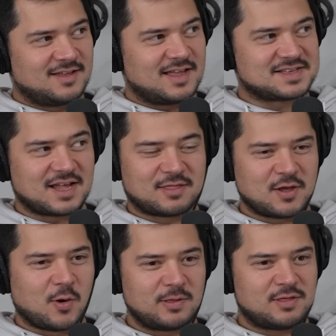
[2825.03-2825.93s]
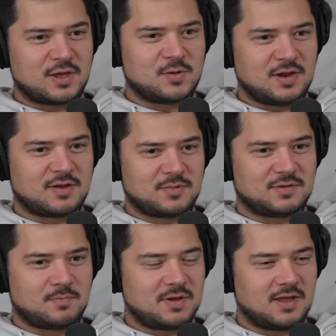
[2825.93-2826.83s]
It's like the only thing you need to
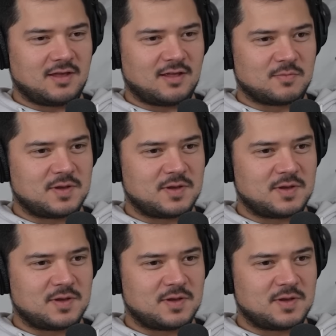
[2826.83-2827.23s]
be in